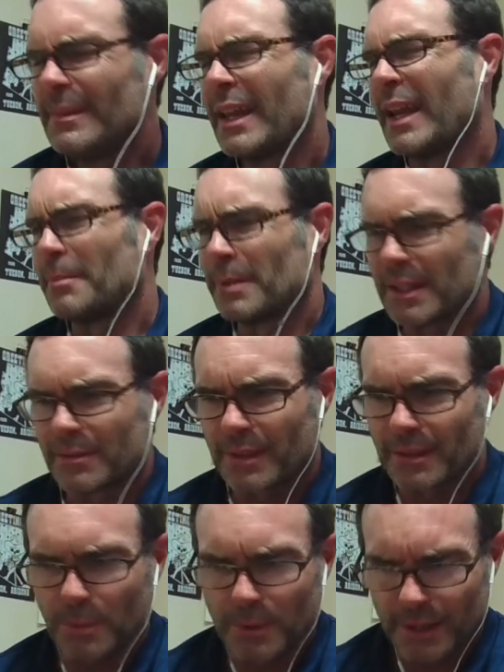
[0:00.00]
And I believe
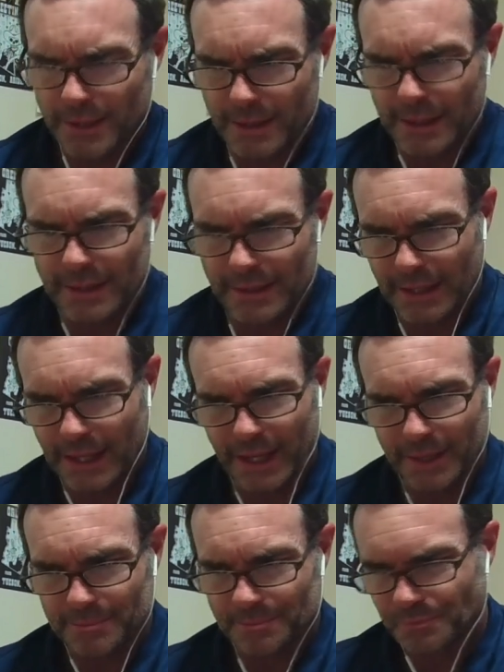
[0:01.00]
the work
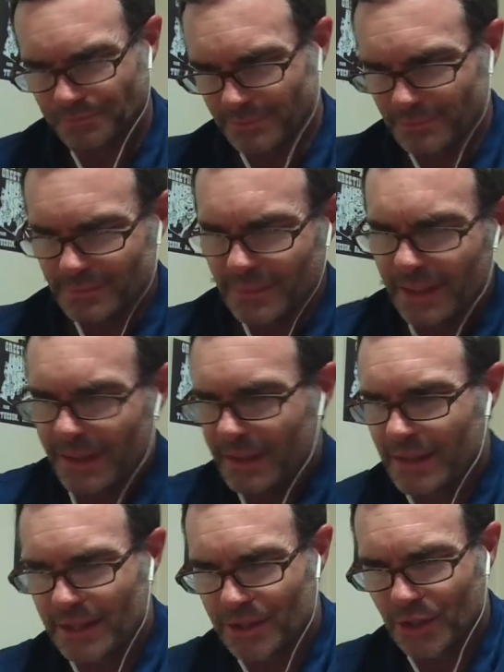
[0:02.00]
that